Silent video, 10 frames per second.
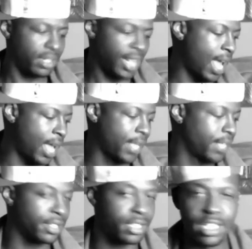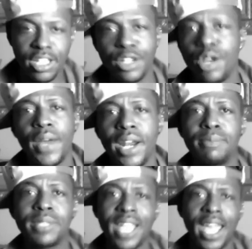things. You know what
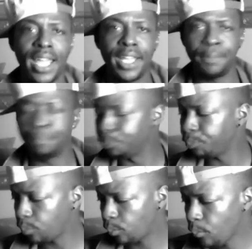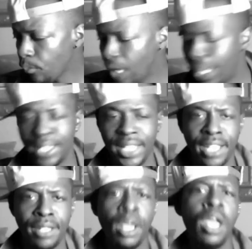I'm saying? And
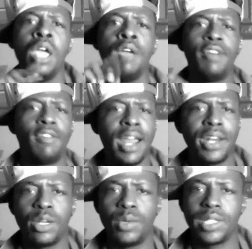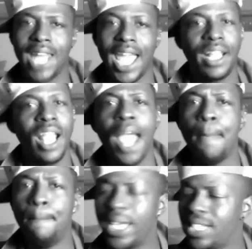then Veronica was like,
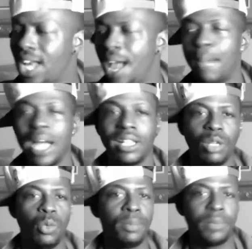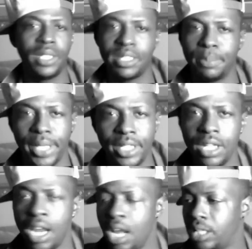bitch, I'm about to whip this
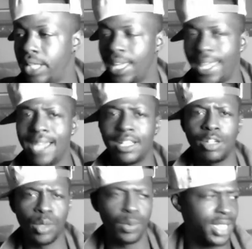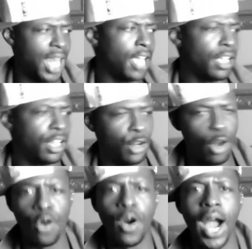bitch. Then Catherine was like,
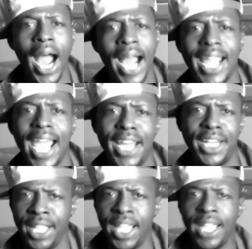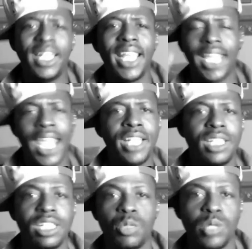no, I got it. Then
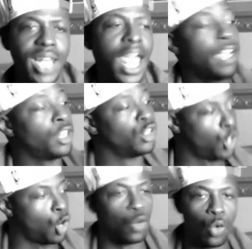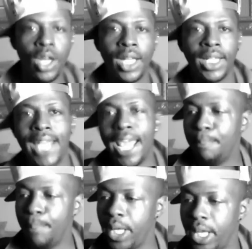Candace was like, no,
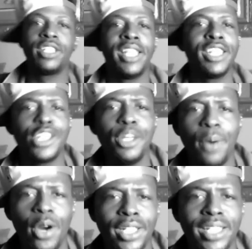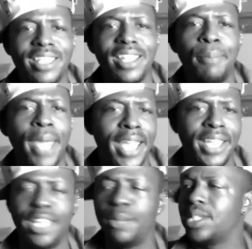let me. Then she pointed to
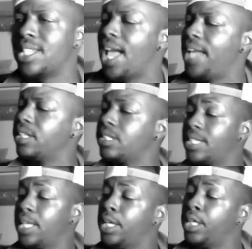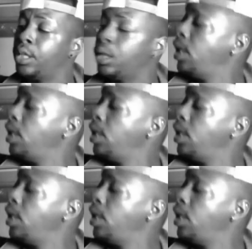Maggie and was like, 10,